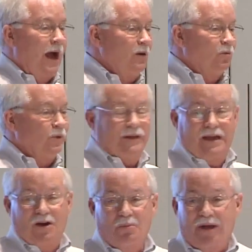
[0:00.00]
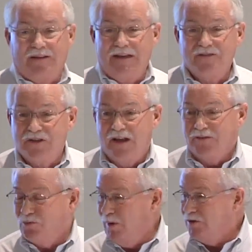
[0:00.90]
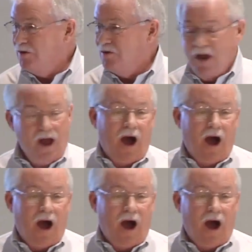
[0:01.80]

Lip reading: I don't really care about the Insteon switches.